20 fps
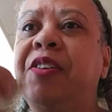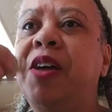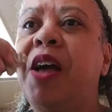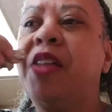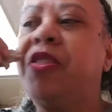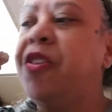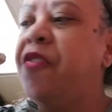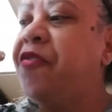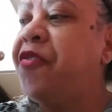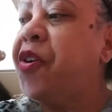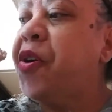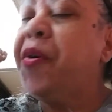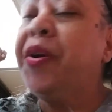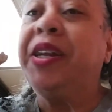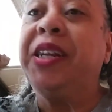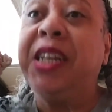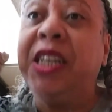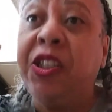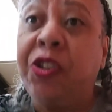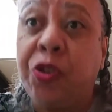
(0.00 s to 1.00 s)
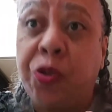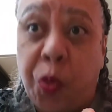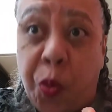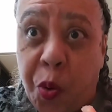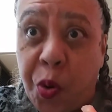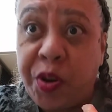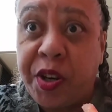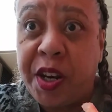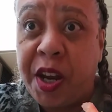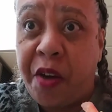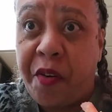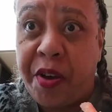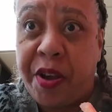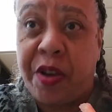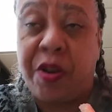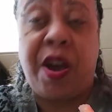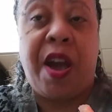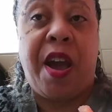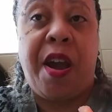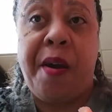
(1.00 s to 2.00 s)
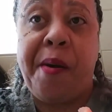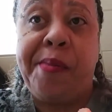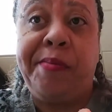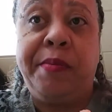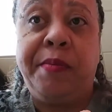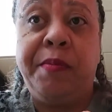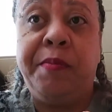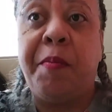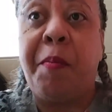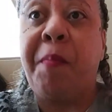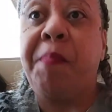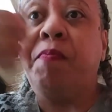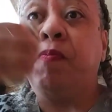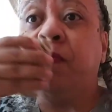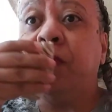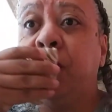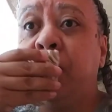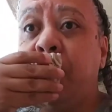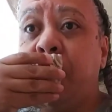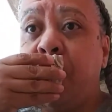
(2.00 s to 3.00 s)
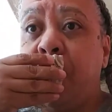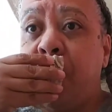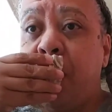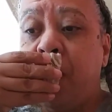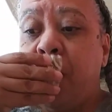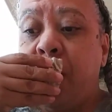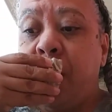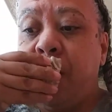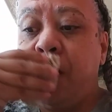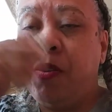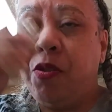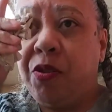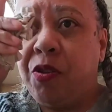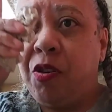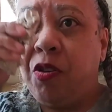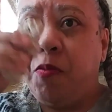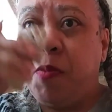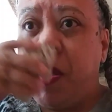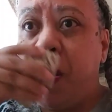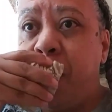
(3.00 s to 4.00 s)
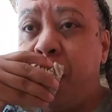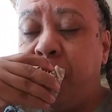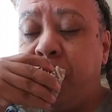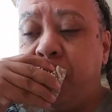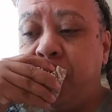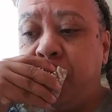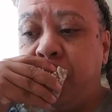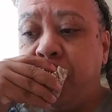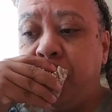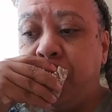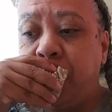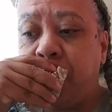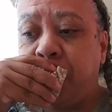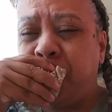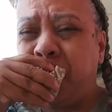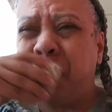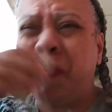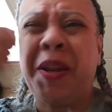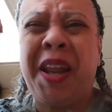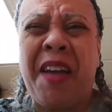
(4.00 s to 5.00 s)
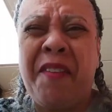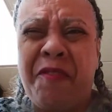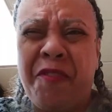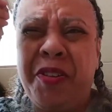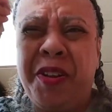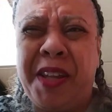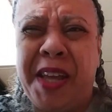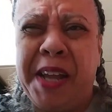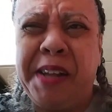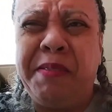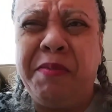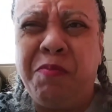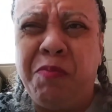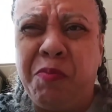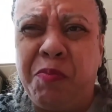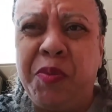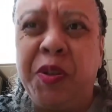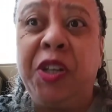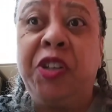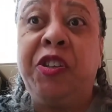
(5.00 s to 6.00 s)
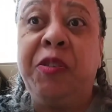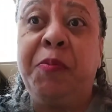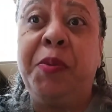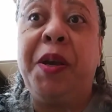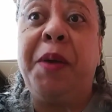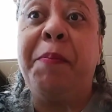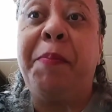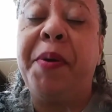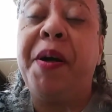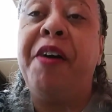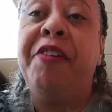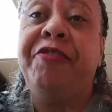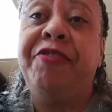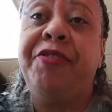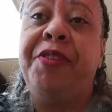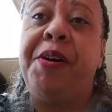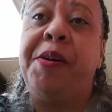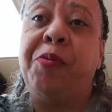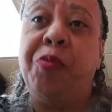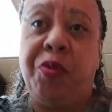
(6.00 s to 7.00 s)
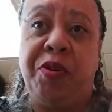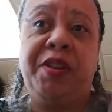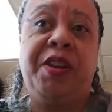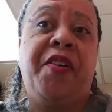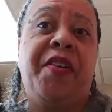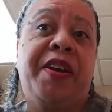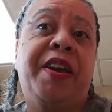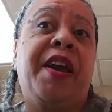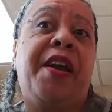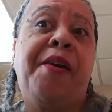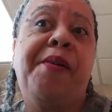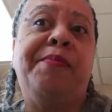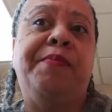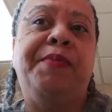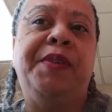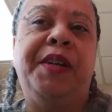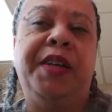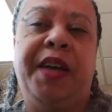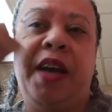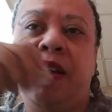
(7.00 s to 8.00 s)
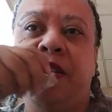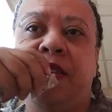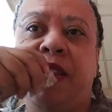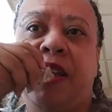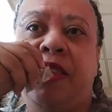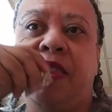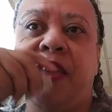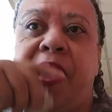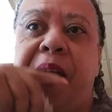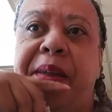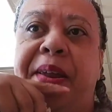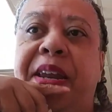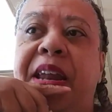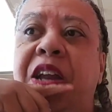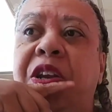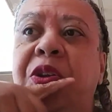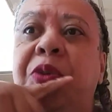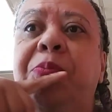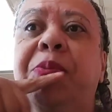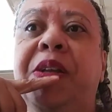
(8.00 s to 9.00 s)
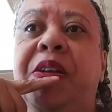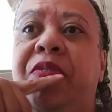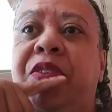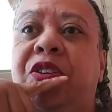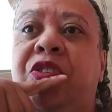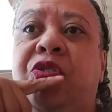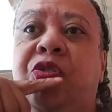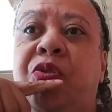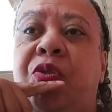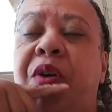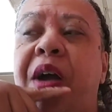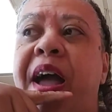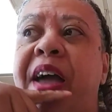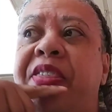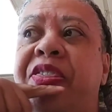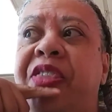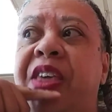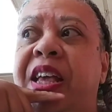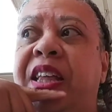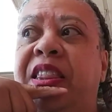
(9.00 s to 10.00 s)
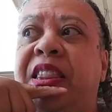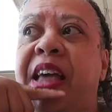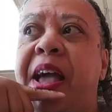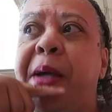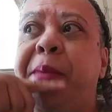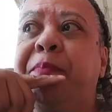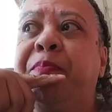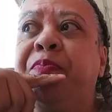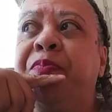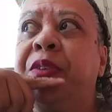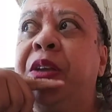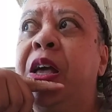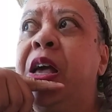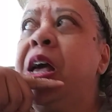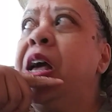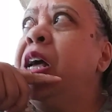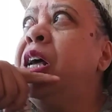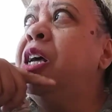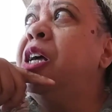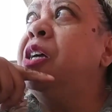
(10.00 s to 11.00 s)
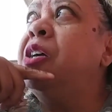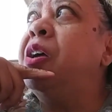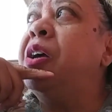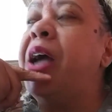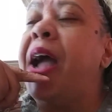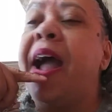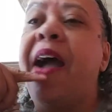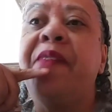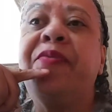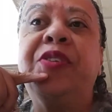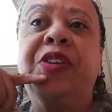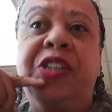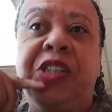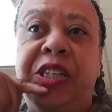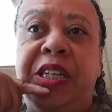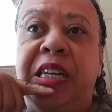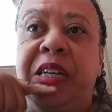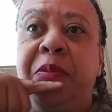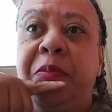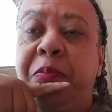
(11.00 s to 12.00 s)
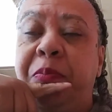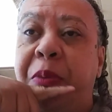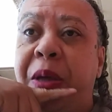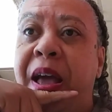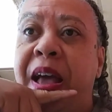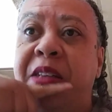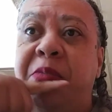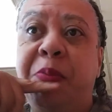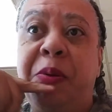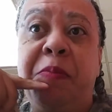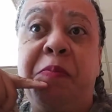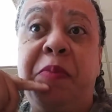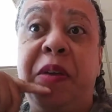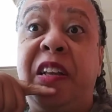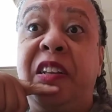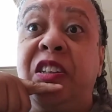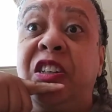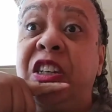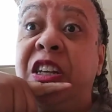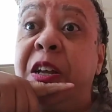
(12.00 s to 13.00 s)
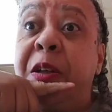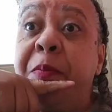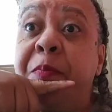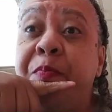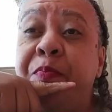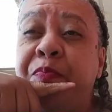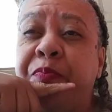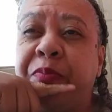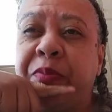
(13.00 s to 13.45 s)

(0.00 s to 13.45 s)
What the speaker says: at the very least ordinary care. Excuse me. But I feel like it should be above ordinary care in a case like that. And I do believe it's true. I think that after she has been binging,